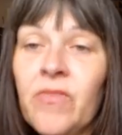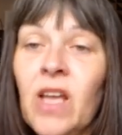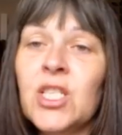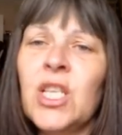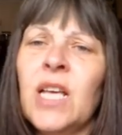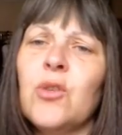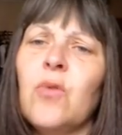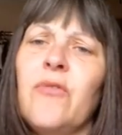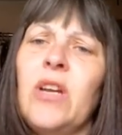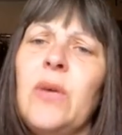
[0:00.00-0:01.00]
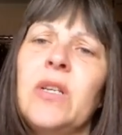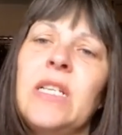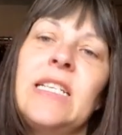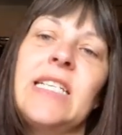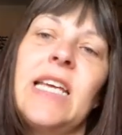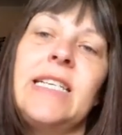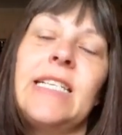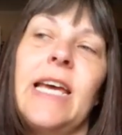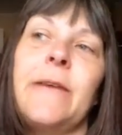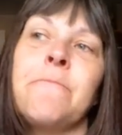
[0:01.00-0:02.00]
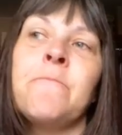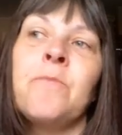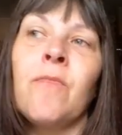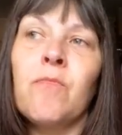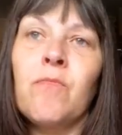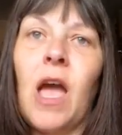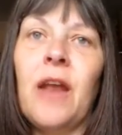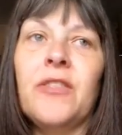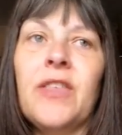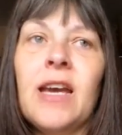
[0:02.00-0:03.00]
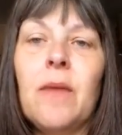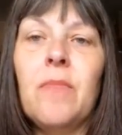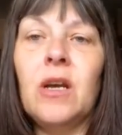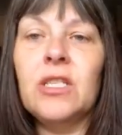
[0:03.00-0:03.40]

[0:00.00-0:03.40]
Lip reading: So that's all I really wanted to say today. And I think I might